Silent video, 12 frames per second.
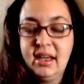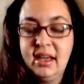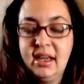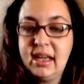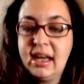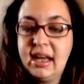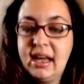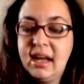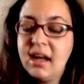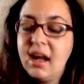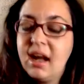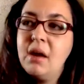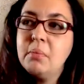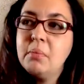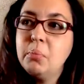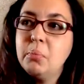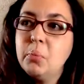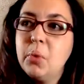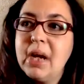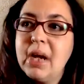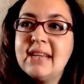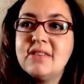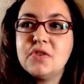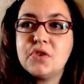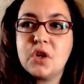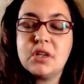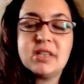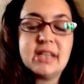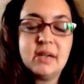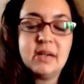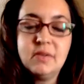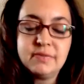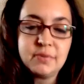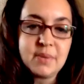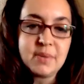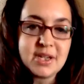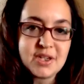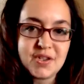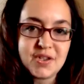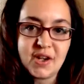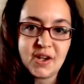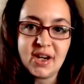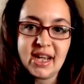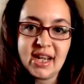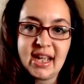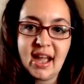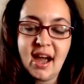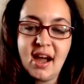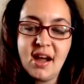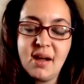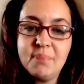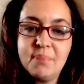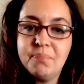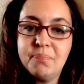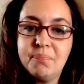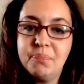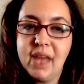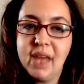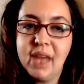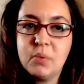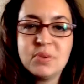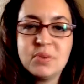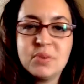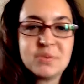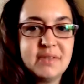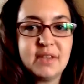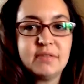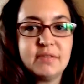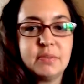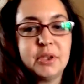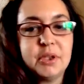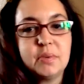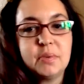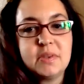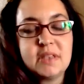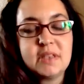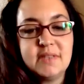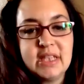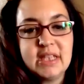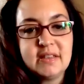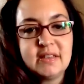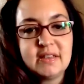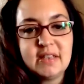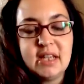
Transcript: Yeah, when I started out in information security, I wasn't very familiar with CVEs,